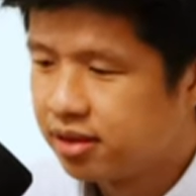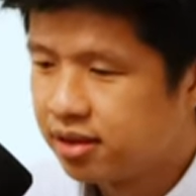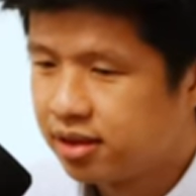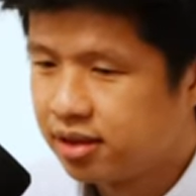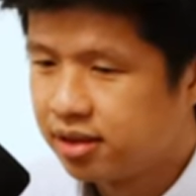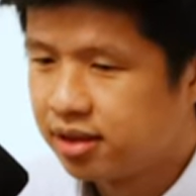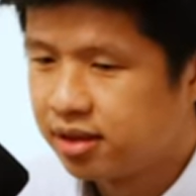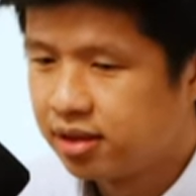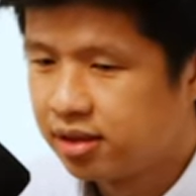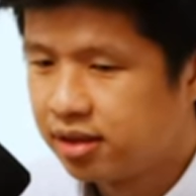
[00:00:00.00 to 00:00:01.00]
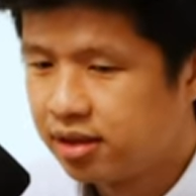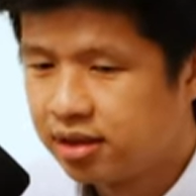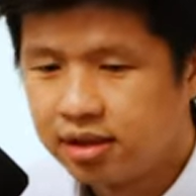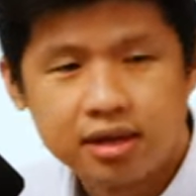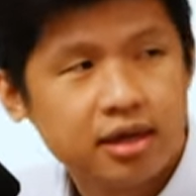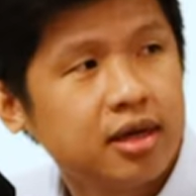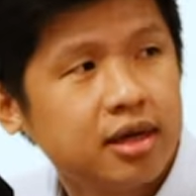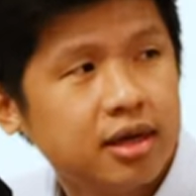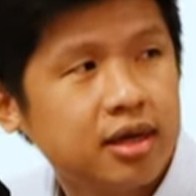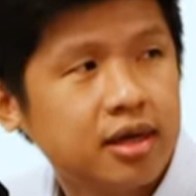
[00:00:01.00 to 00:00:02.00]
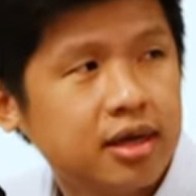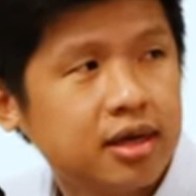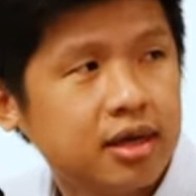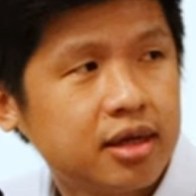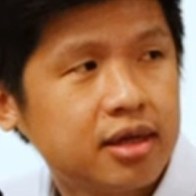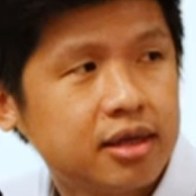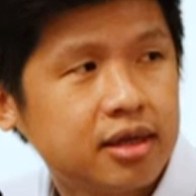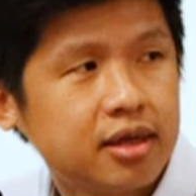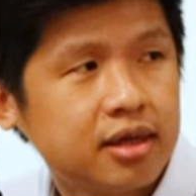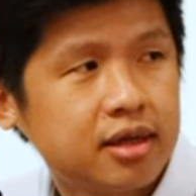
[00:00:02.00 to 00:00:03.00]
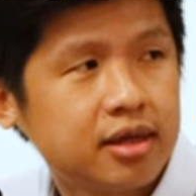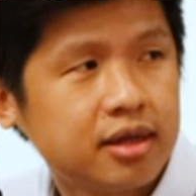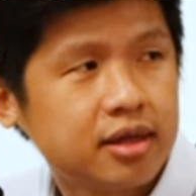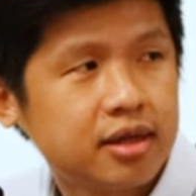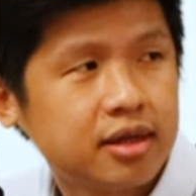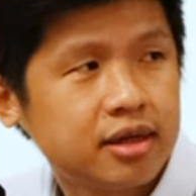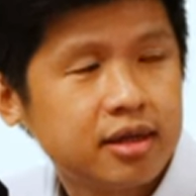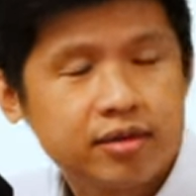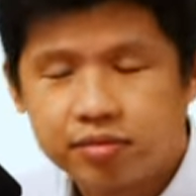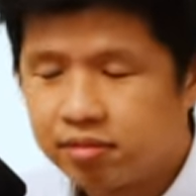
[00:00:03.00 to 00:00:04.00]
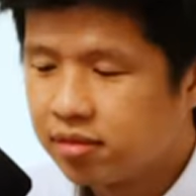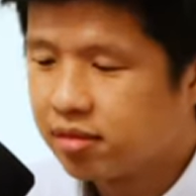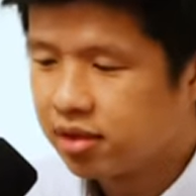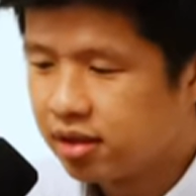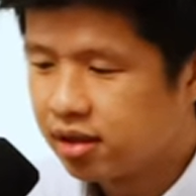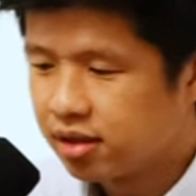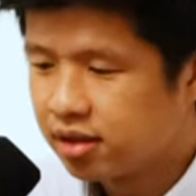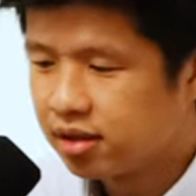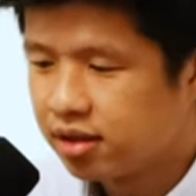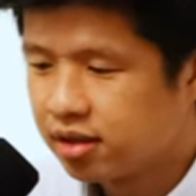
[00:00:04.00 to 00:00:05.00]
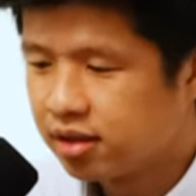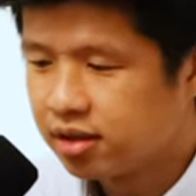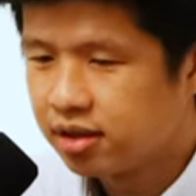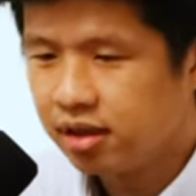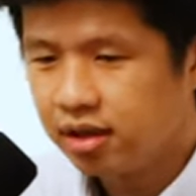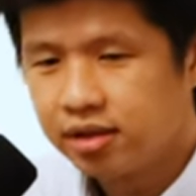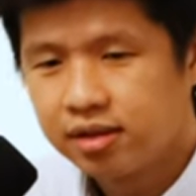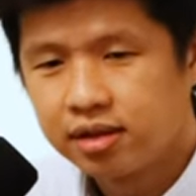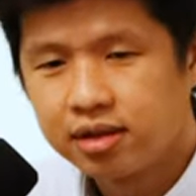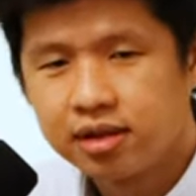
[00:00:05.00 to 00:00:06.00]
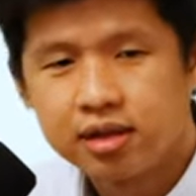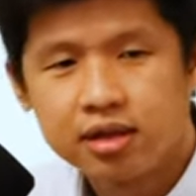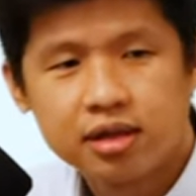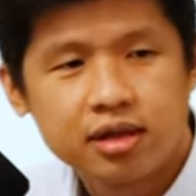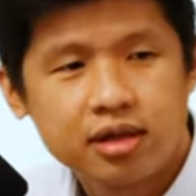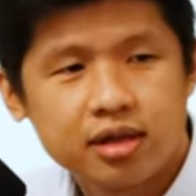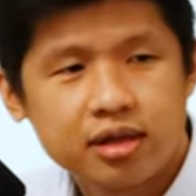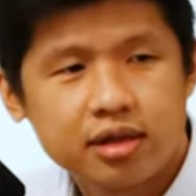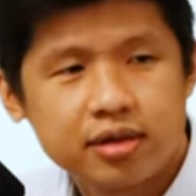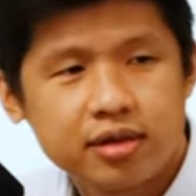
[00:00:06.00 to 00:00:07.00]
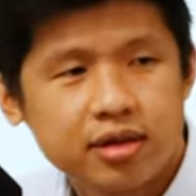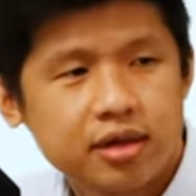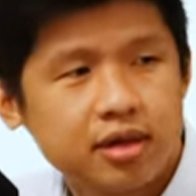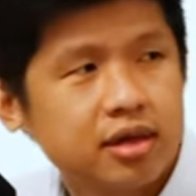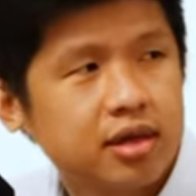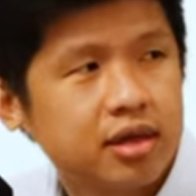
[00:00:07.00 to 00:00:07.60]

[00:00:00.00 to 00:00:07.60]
The person shown says nothing.